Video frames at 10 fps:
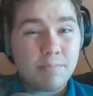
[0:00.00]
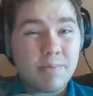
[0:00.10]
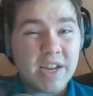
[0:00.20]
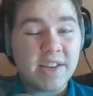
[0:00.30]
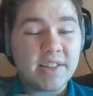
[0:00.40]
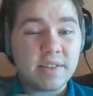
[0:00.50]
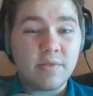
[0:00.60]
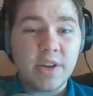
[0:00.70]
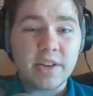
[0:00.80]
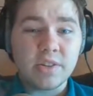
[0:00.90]
big
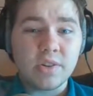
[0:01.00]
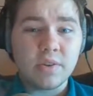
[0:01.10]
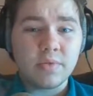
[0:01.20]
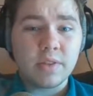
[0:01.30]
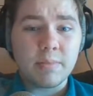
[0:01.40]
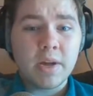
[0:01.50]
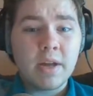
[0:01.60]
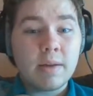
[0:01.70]
disadvantage going for them,